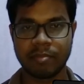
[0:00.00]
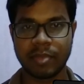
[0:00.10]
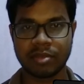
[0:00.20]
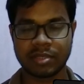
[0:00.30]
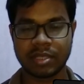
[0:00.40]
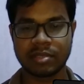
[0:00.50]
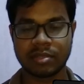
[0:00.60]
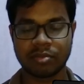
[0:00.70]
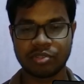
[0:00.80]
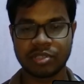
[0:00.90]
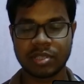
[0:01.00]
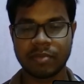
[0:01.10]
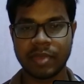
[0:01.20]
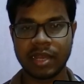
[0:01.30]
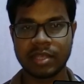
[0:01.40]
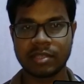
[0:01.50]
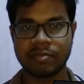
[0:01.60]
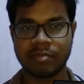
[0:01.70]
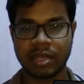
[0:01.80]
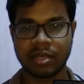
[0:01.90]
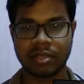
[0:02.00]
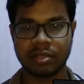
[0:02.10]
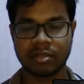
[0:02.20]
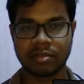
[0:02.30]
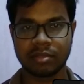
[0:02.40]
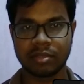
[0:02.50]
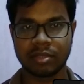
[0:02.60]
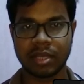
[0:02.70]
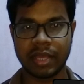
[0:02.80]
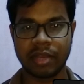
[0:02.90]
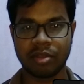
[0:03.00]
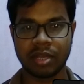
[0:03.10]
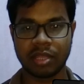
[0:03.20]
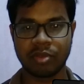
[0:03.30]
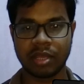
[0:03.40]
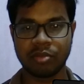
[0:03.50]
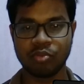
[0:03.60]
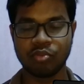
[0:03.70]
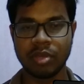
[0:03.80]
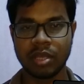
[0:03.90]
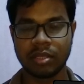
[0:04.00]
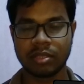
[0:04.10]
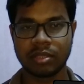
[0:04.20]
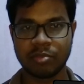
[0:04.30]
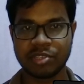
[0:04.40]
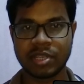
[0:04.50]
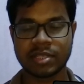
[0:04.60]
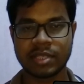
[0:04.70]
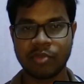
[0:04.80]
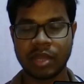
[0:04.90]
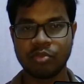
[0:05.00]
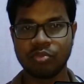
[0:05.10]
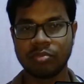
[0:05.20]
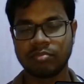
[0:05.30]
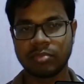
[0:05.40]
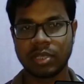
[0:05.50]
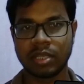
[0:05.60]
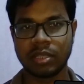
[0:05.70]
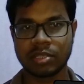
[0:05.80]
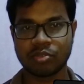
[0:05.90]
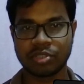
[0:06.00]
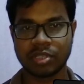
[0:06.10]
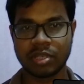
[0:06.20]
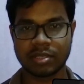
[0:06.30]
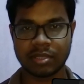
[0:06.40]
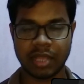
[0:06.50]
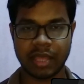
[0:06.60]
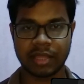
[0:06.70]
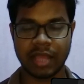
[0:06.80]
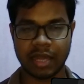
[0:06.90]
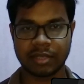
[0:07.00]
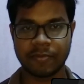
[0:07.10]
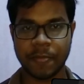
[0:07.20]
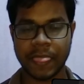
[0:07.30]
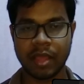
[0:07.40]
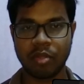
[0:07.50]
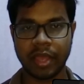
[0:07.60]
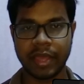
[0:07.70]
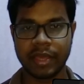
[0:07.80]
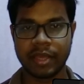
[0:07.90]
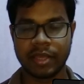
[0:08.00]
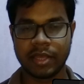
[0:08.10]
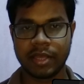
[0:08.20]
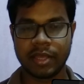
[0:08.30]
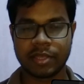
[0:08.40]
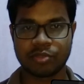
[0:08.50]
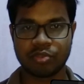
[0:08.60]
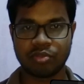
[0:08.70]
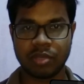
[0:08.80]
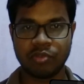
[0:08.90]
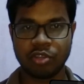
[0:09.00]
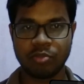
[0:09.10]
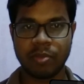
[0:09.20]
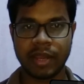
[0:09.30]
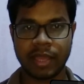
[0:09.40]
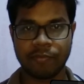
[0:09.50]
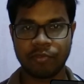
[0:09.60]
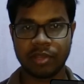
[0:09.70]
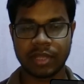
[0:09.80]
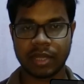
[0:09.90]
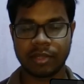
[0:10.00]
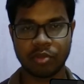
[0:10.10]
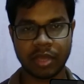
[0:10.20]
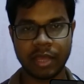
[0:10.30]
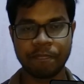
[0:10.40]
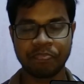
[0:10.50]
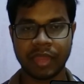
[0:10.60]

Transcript: because these questions are very easy, and the error you can do, the mistakes you can do in this question is like that. Okay, so you need to be very careful in that. Okay,